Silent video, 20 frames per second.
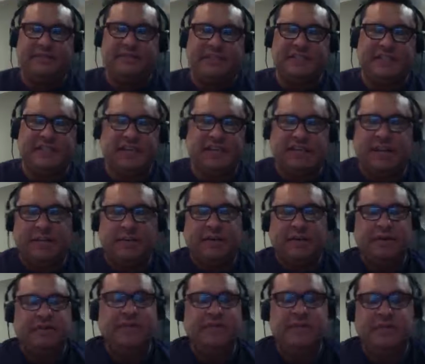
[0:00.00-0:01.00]
is going to come in and
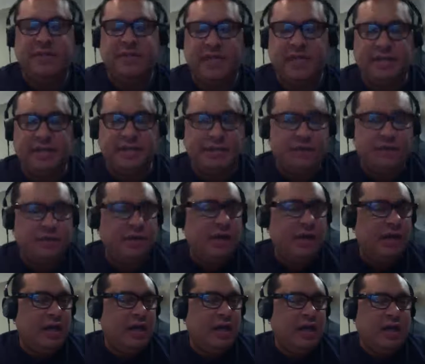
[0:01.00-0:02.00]
do what they do.
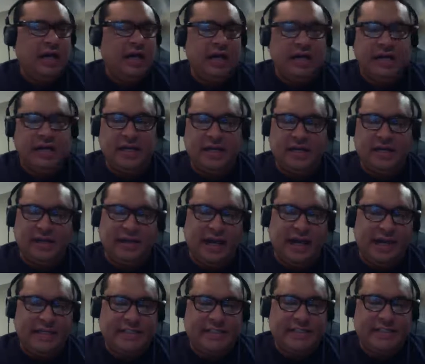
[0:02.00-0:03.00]
I
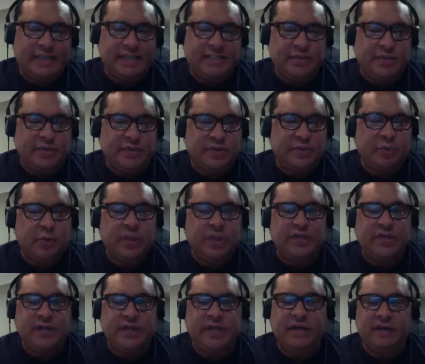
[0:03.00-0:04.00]
just wonder what the
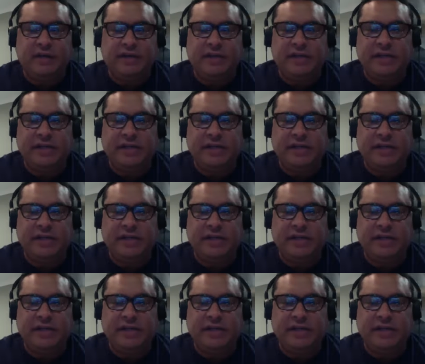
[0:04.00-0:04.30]
hell.